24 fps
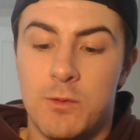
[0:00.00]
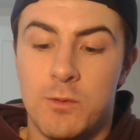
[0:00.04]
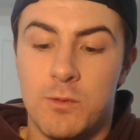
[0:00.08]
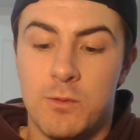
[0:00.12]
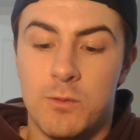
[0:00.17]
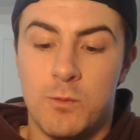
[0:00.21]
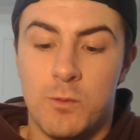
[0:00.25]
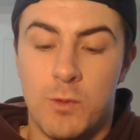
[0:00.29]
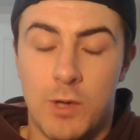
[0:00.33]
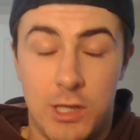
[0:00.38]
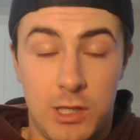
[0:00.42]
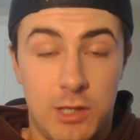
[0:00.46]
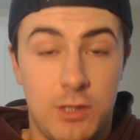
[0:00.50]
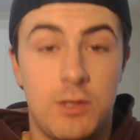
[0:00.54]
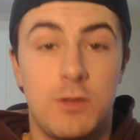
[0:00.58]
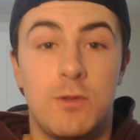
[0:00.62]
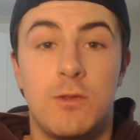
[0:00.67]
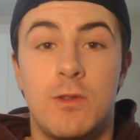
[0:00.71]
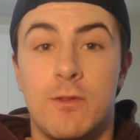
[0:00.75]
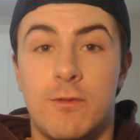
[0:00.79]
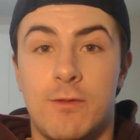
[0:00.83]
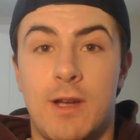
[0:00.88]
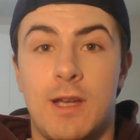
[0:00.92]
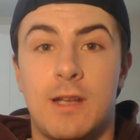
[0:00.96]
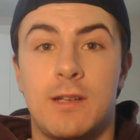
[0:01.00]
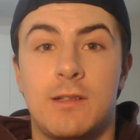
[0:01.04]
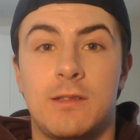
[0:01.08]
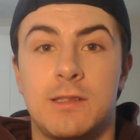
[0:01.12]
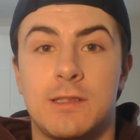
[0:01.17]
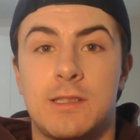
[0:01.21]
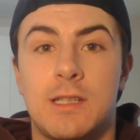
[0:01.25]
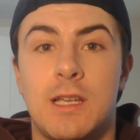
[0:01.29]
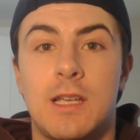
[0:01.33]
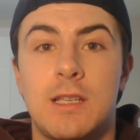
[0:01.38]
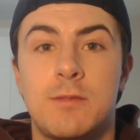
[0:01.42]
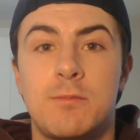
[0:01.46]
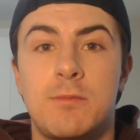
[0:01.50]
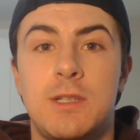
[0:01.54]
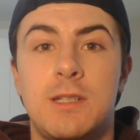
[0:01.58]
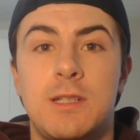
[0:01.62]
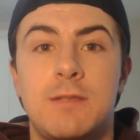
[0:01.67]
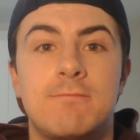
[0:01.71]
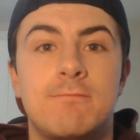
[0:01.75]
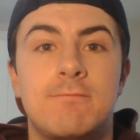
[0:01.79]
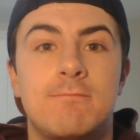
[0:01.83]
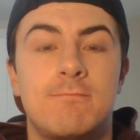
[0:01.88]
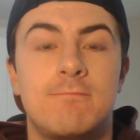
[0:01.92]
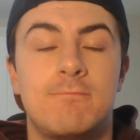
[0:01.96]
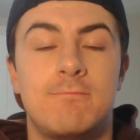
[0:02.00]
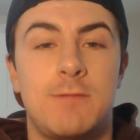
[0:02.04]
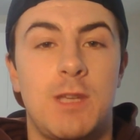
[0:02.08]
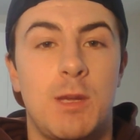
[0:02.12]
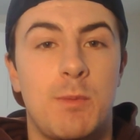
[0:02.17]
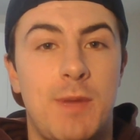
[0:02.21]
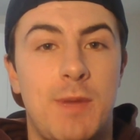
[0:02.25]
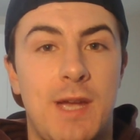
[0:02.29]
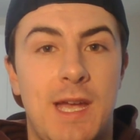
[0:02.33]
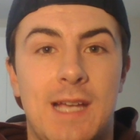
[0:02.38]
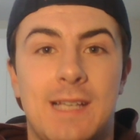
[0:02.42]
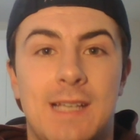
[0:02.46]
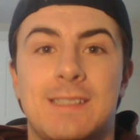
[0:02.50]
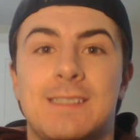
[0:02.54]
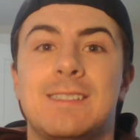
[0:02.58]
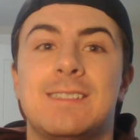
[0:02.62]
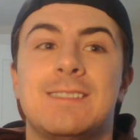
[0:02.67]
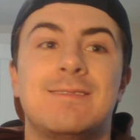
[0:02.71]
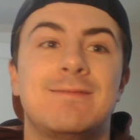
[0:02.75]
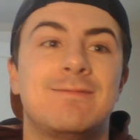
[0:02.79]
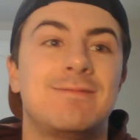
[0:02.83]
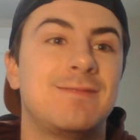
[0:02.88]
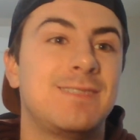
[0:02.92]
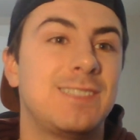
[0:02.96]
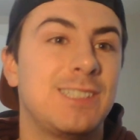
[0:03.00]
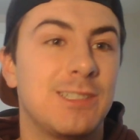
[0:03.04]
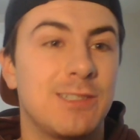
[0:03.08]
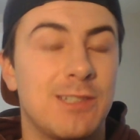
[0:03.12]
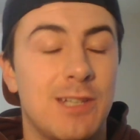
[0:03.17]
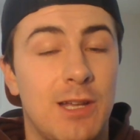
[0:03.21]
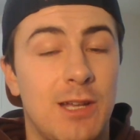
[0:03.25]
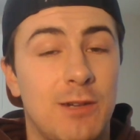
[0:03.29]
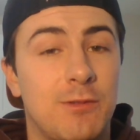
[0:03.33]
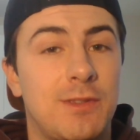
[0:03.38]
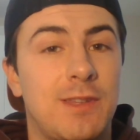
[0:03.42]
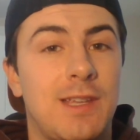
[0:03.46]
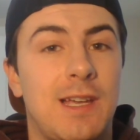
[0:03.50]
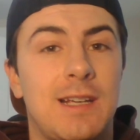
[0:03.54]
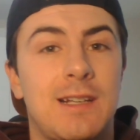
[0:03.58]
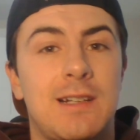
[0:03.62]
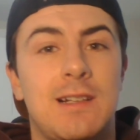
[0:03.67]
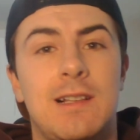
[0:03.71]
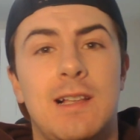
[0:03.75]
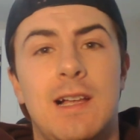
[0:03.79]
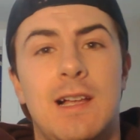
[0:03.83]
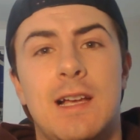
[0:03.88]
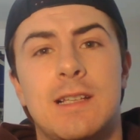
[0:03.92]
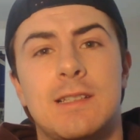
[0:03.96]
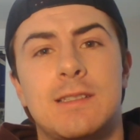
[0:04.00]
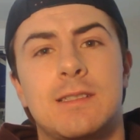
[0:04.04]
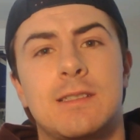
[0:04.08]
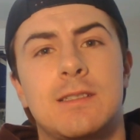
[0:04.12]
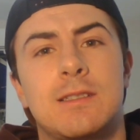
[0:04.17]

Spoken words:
when you do the final assessment, you pass it, you're done with that class.